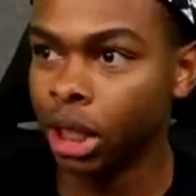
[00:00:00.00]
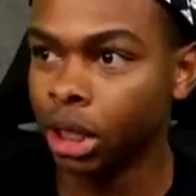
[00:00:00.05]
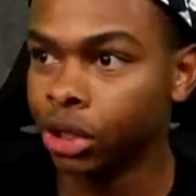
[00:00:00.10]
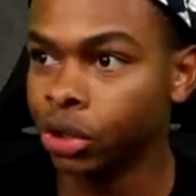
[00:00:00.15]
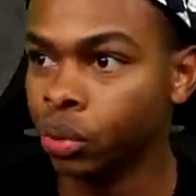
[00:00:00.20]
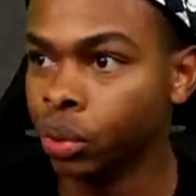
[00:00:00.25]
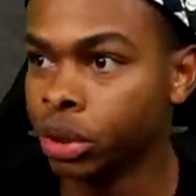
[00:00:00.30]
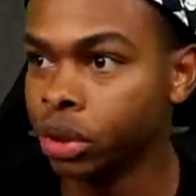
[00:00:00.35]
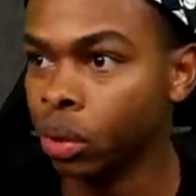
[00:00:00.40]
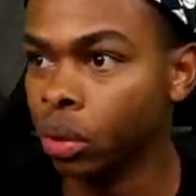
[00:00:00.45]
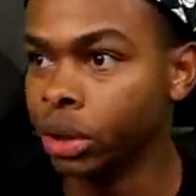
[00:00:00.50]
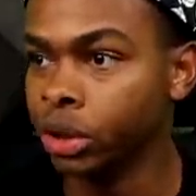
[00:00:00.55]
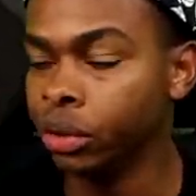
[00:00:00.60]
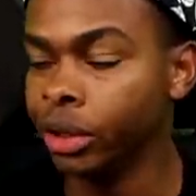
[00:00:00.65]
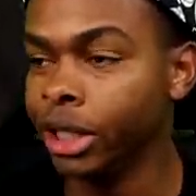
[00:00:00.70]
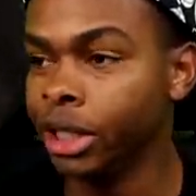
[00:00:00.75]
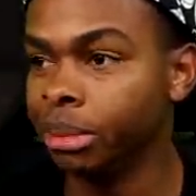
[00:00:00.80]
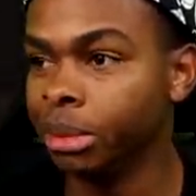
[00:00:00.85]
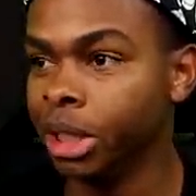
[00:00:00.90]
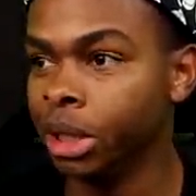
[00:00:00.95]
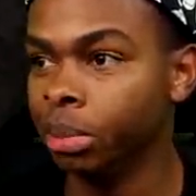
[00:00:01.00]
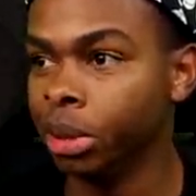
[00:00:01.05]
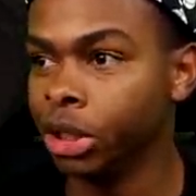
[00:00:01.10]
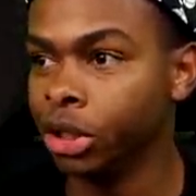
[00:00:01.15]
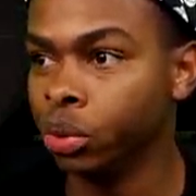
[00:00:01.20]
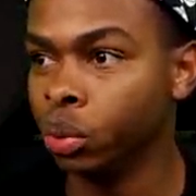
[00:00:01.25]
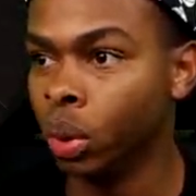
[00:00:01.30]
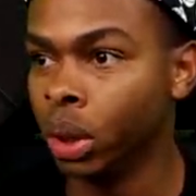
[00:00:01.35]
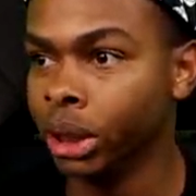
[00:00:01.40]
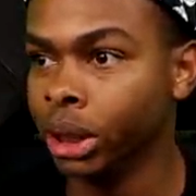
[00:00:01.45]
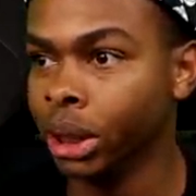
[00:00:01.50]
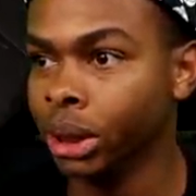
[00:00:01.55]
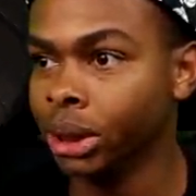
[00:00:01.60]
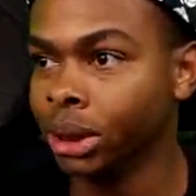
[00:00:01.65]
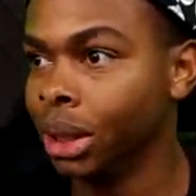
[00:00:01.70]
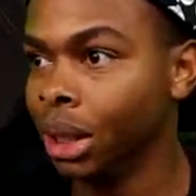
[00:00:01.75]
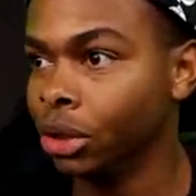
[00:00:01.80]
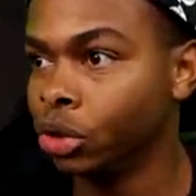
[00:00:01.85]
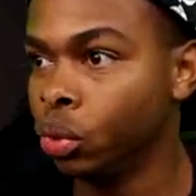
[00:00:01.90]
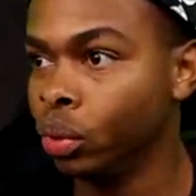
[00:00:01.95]
thought you was going to get me, but you won
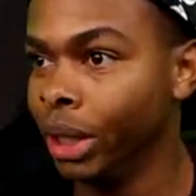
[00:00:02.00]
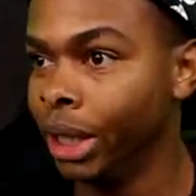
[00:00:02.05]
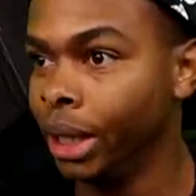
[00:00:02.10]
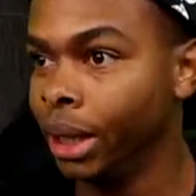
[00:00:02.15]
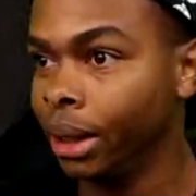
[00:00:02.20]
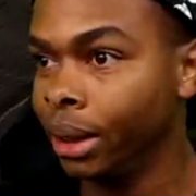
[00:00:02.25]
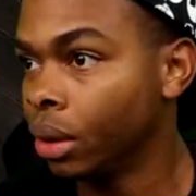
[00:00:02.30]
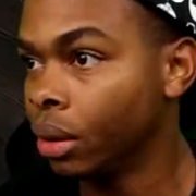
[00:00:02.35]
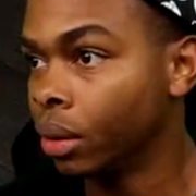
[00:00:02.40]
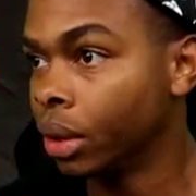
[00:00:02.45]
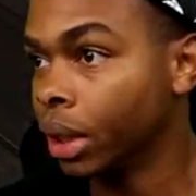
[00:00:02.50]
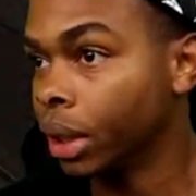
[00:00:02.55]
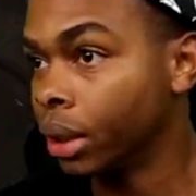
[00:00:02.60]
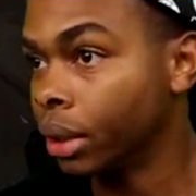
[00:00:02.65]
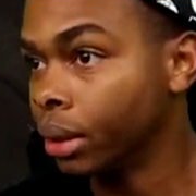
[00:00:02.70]
not. Not today. Okay.